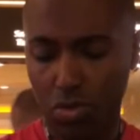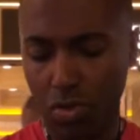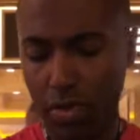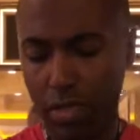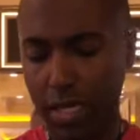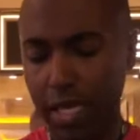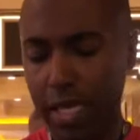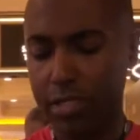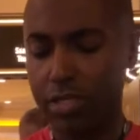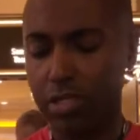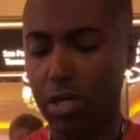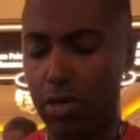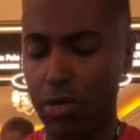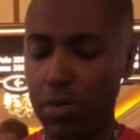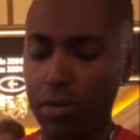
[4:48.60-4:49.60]
Sure, yeah.
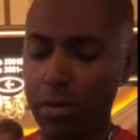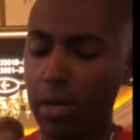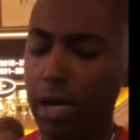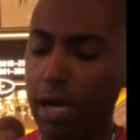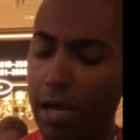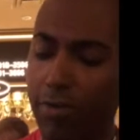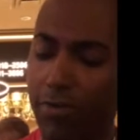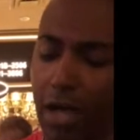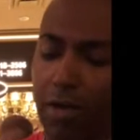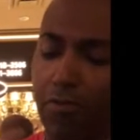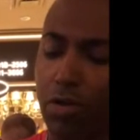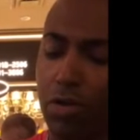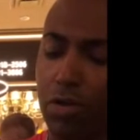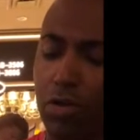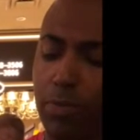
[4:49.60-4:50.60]
So uh, five
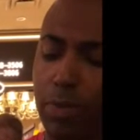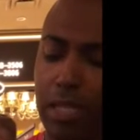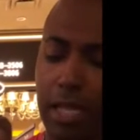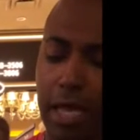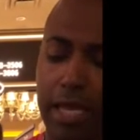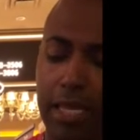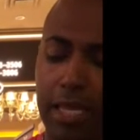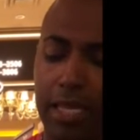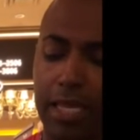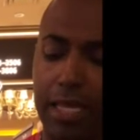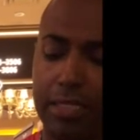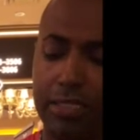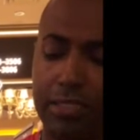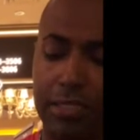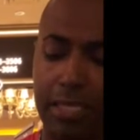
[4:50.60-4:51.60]
hundred lumen light, it
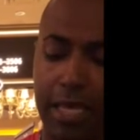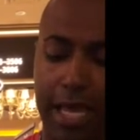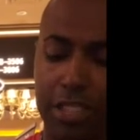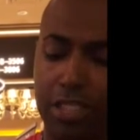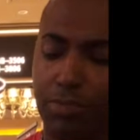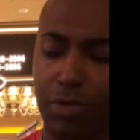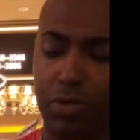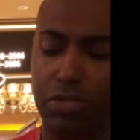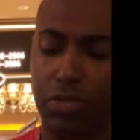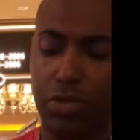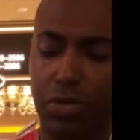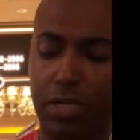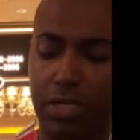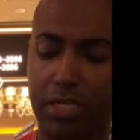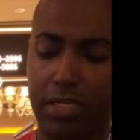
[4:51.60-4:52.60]
is detachable, so
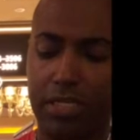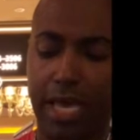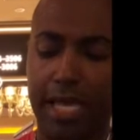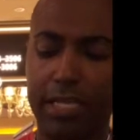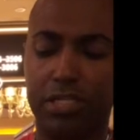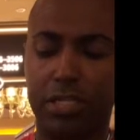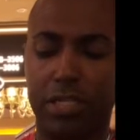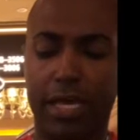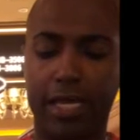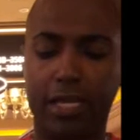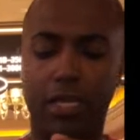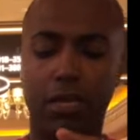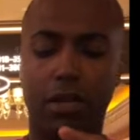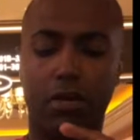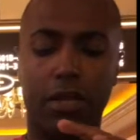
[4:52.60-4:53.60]
you can detach the
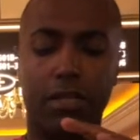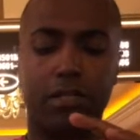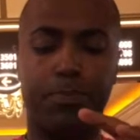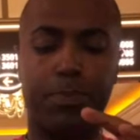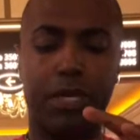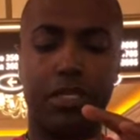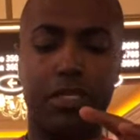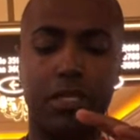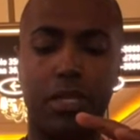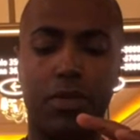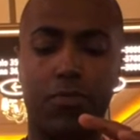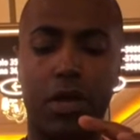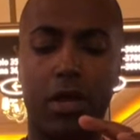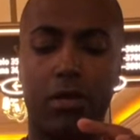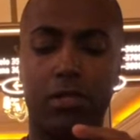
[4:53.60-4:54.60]
light here. It's a Picatinny
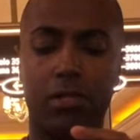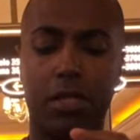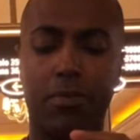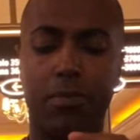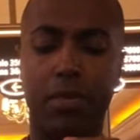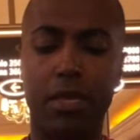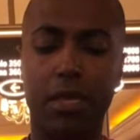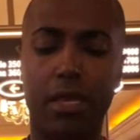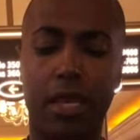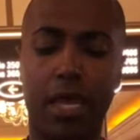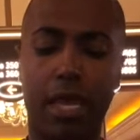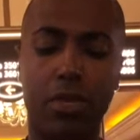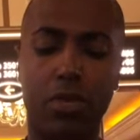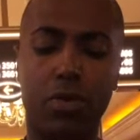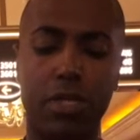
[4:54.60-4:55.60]
rail clip,
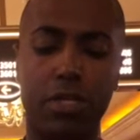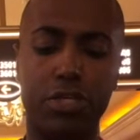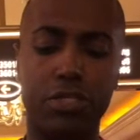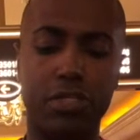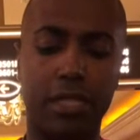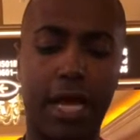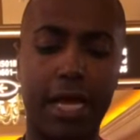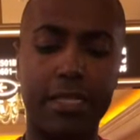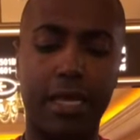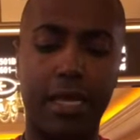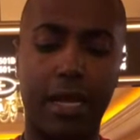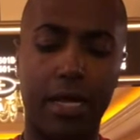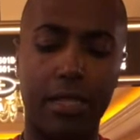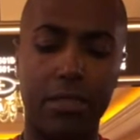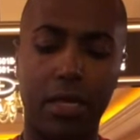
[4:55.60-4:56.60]
and you can just lock
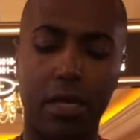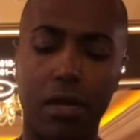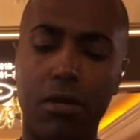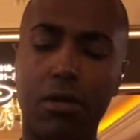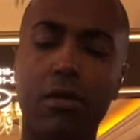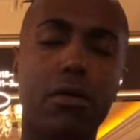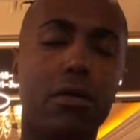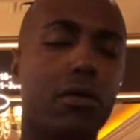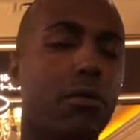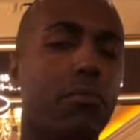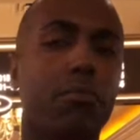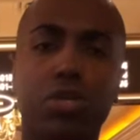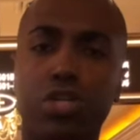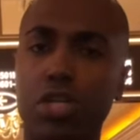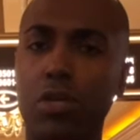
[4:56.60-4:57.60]
that on there.
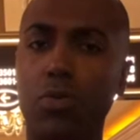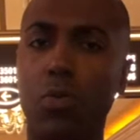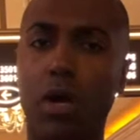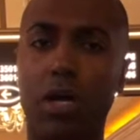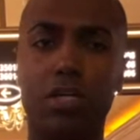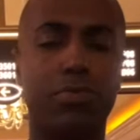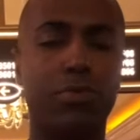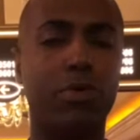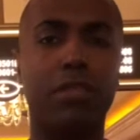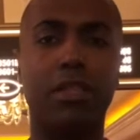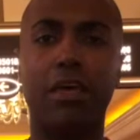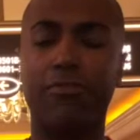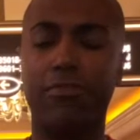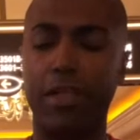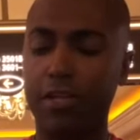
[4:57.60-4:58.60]
machine washable,
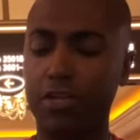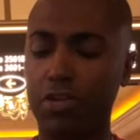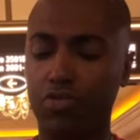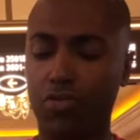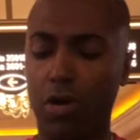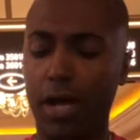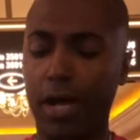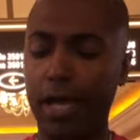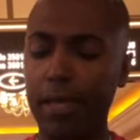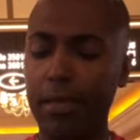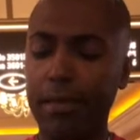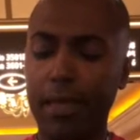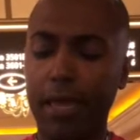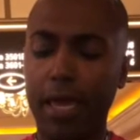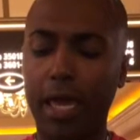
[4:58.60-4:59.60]
lay flat to dry,
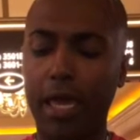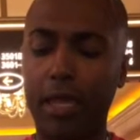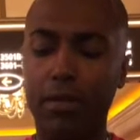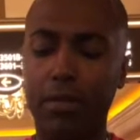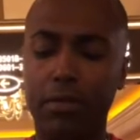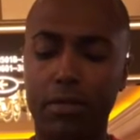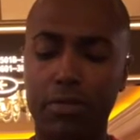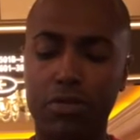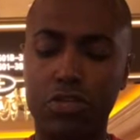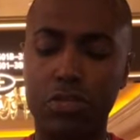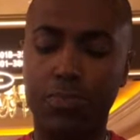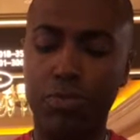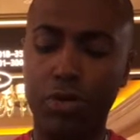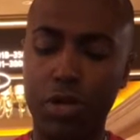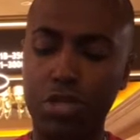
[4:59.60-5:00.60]
and there's
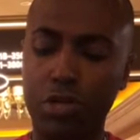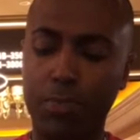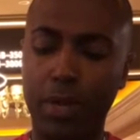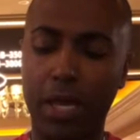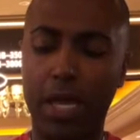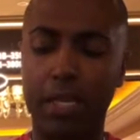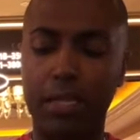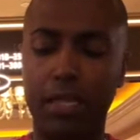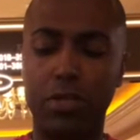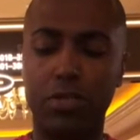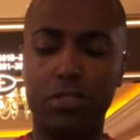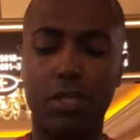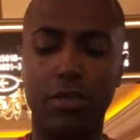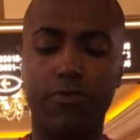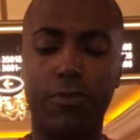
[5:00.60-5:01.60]
a pressure pad that you
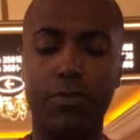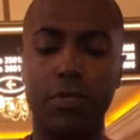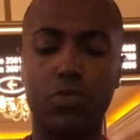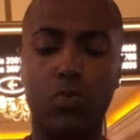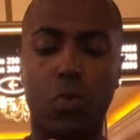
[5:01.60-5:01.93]
see from this